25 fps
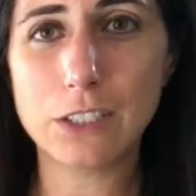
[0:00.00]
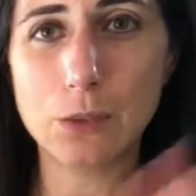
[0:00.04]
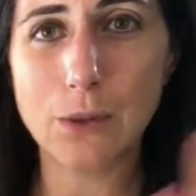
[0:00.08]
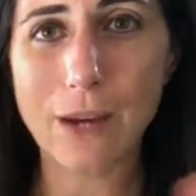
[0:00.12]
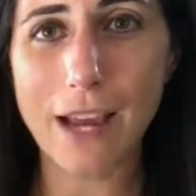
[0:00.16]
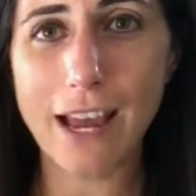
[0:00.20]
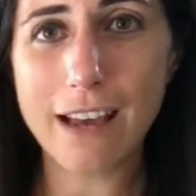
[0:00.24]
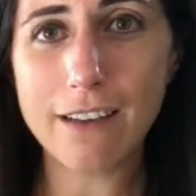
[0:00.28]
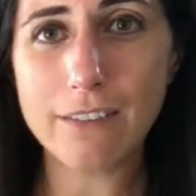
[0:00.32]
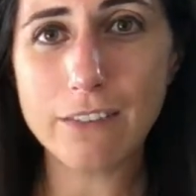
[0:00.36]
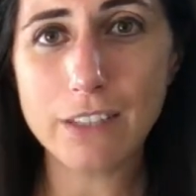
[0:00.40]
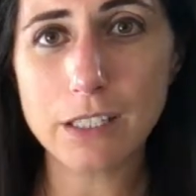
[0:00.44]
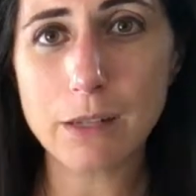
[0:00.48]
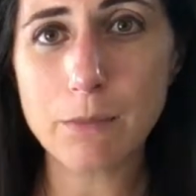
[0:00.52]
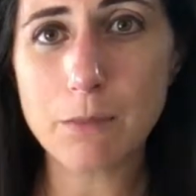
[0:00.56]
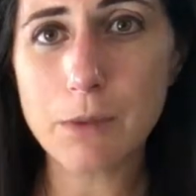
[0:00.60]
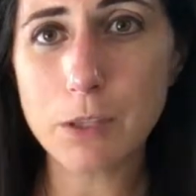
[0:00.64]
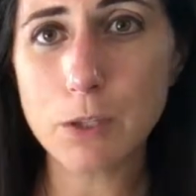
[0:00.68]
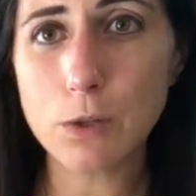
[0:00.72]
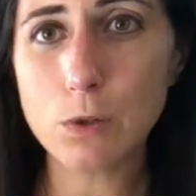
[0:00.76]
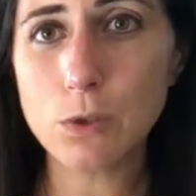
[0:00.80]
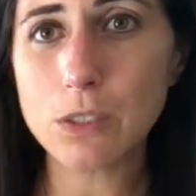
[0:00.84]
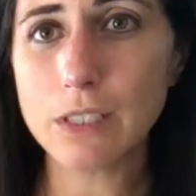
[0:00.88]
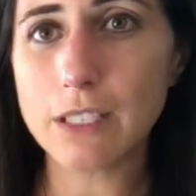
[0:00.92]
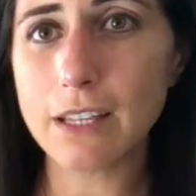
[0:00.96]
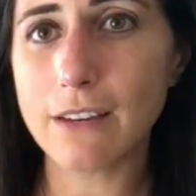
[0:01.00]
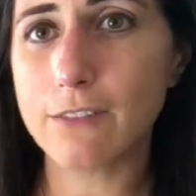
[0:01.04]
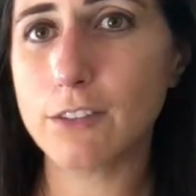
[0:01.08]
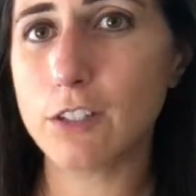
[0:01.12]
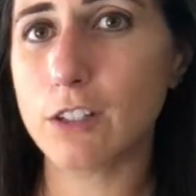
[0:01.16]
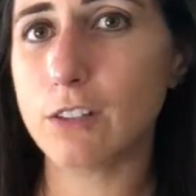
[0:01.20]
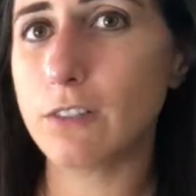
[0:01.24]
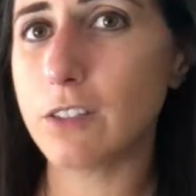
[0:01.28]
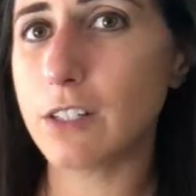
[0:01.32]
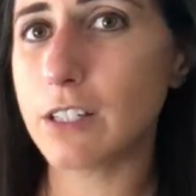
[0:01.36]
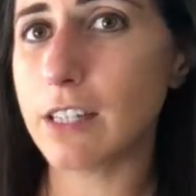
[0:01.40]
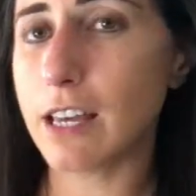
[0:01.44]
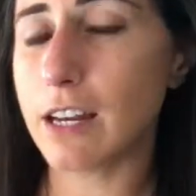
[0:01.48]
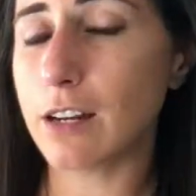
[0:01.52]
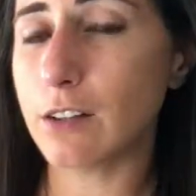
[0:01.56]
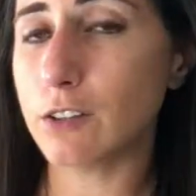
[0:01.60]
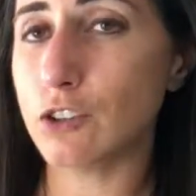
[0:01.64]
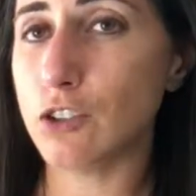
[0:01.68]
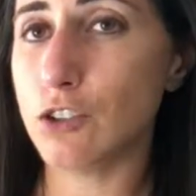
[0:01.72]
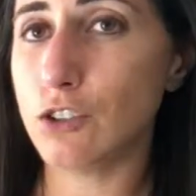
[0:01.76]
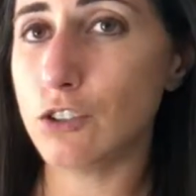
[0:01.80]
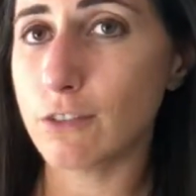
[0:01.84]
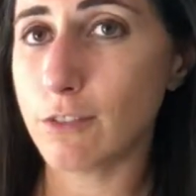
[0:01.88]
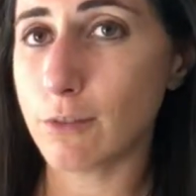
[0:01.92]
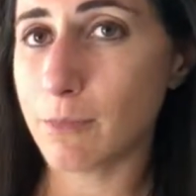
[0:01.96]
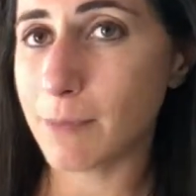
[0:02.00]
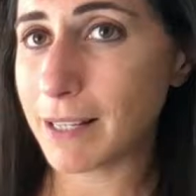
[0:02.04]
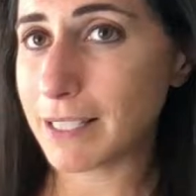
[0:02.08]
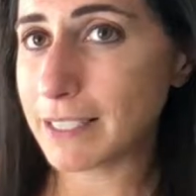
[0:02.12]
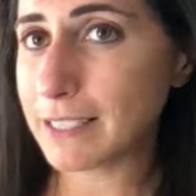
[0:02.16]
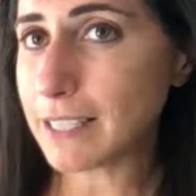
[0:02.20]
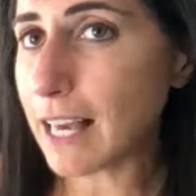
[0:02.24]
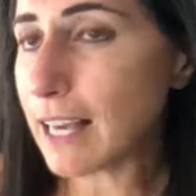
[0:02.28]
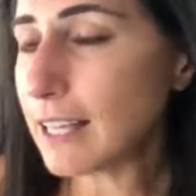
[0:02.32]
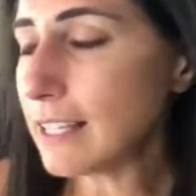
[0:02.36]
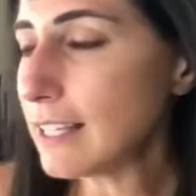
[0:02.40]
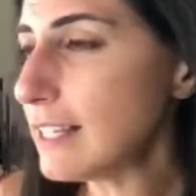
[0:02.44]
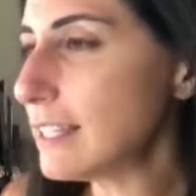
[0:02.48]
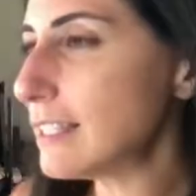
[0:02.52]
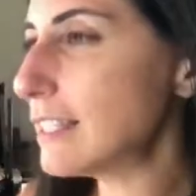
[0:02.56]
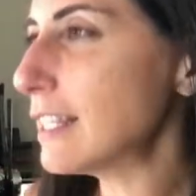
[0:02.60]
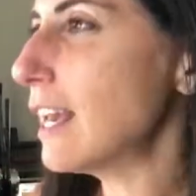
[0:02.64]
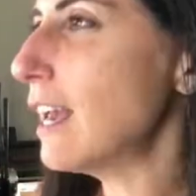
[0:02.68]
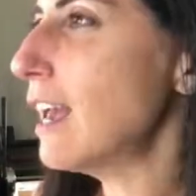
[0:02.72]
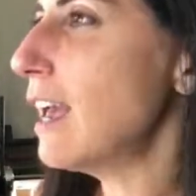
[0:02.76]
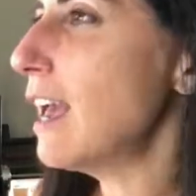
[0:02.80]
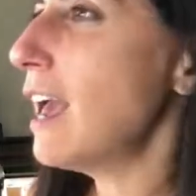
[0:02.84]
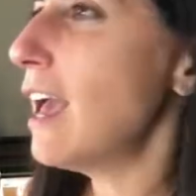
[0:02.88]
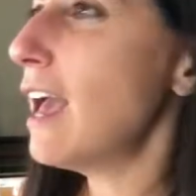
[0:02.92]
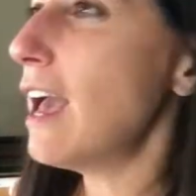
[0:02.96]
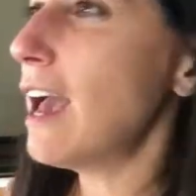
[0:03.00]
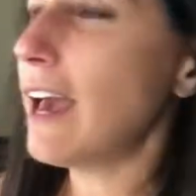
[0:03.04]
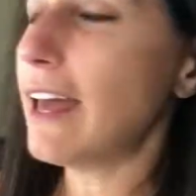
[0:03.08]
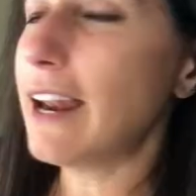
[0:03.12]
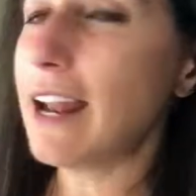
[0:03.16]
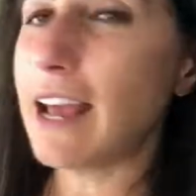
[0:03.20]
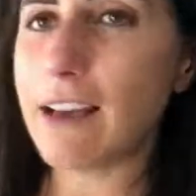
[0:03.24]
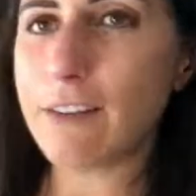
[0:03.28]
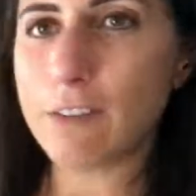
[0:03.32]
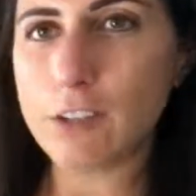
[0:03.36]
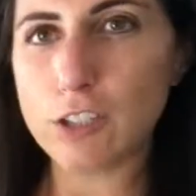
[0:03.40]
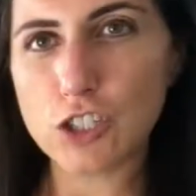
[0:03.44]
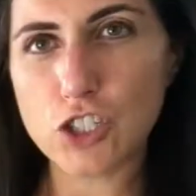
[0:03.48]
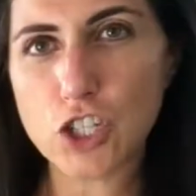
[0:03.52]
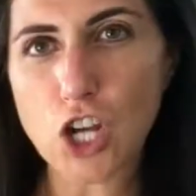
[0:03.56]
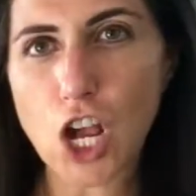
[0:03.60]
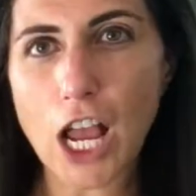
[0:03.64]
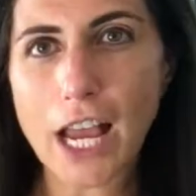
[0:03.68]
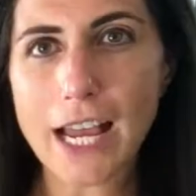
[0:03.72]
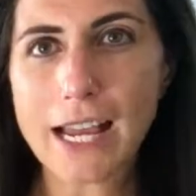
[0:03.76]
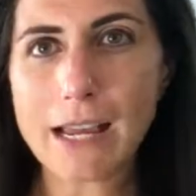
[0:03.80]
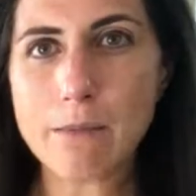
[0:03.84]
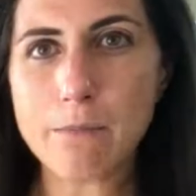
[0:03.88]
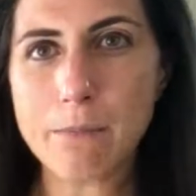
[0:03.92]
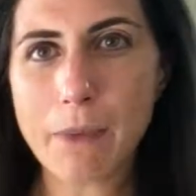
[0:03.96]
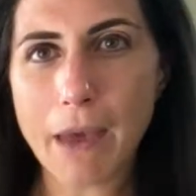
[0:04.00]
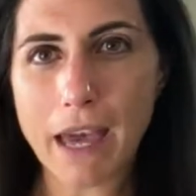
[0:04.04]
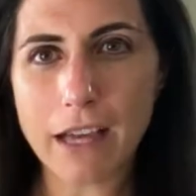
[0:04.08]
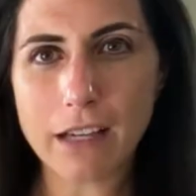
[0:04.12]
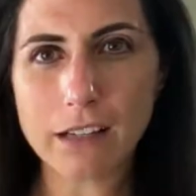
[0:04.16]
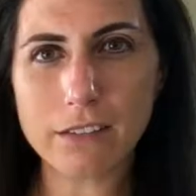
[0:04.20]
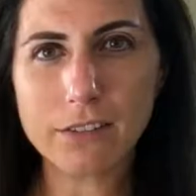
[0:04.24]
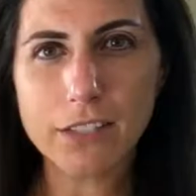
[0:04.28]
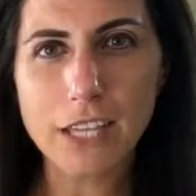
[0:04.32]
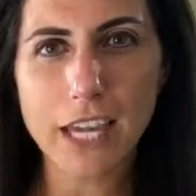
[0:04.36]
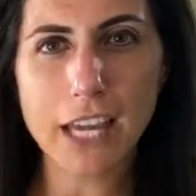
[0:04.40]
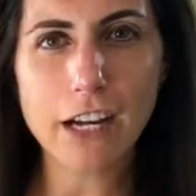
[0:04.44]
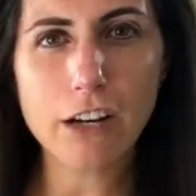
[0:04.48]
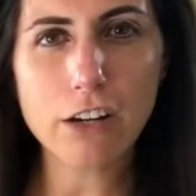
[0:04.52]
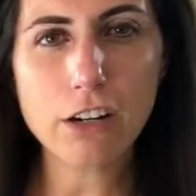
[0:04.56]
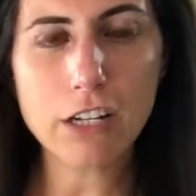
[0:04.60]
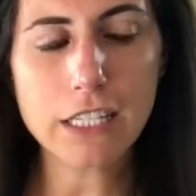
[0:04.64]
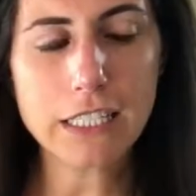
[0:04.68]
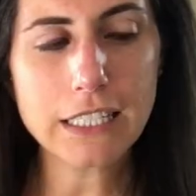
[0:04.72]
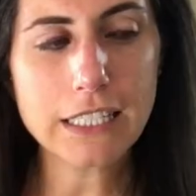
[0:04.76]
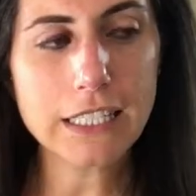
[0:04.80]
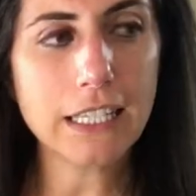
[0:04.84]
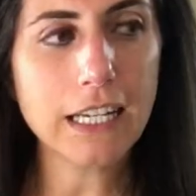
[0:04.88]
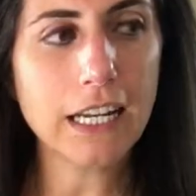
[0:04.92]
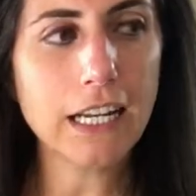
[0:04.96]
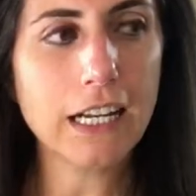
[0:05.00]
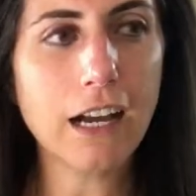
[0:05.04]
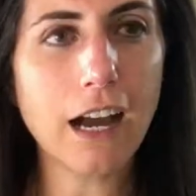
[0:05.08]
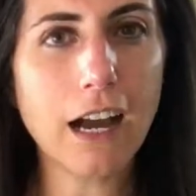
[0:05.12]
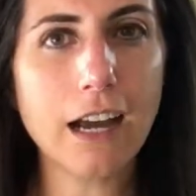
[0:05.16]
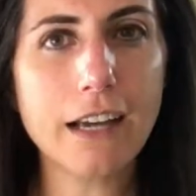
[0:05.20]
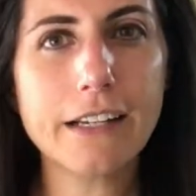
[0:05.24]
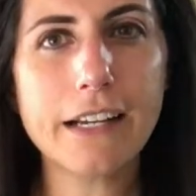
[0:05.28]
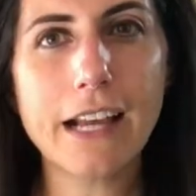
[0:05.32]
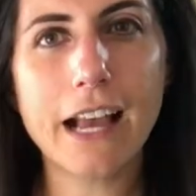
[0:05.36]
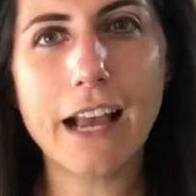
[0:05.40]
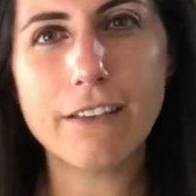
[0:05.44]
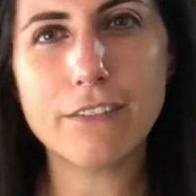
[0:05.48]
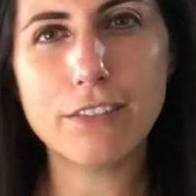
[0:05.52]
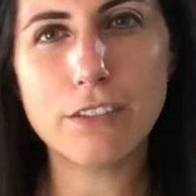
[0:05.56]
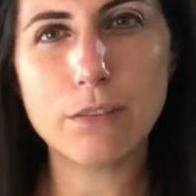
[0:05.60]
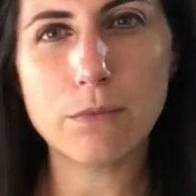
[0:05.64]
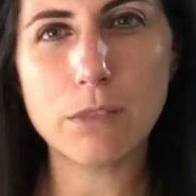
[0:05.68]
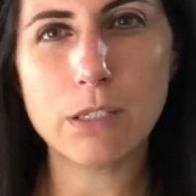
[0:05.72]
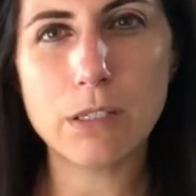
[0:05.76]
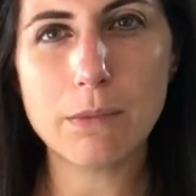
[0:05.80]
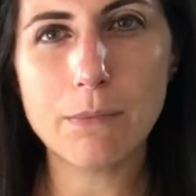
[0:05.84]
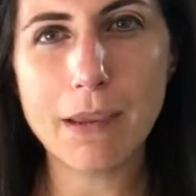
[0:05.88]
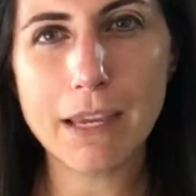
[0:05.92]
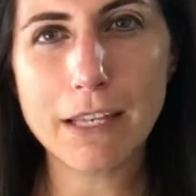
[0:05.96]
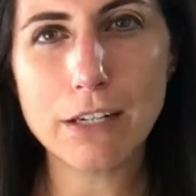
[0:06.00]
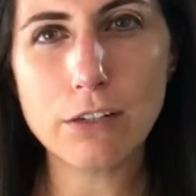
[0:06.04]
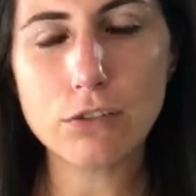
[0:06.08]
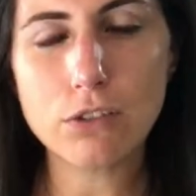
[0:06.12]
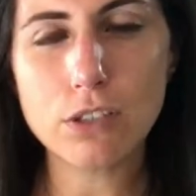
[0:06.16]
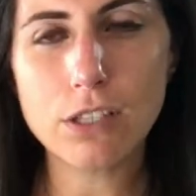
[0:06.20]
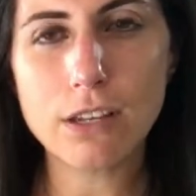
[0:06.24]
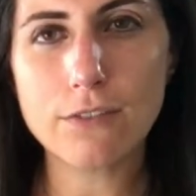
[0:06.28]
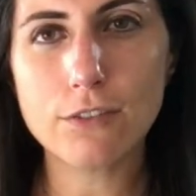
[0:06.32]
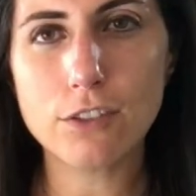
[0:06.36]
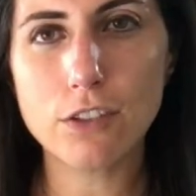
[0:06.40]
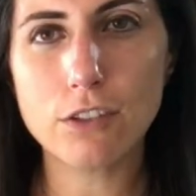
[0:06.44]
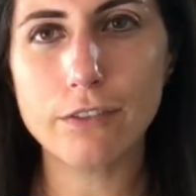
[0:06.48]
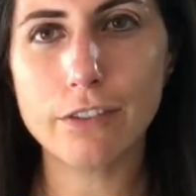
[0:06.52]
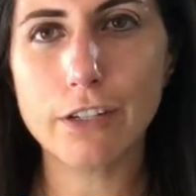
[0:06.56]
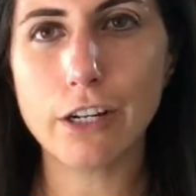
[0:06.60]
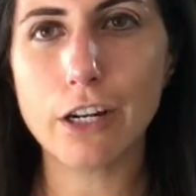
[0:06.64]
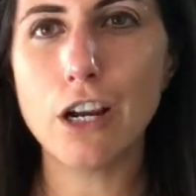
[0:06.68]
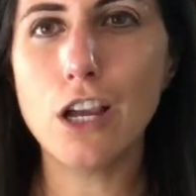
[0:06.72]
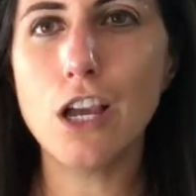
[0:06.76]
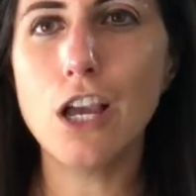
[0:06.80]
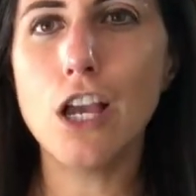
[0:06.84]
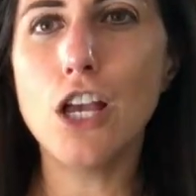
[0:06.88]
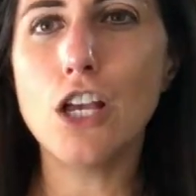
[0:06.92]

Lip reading: So I have some of those left over that I'll use for my salads, and I have a giant bag of carrots that I got, and I have some tomatoes left over.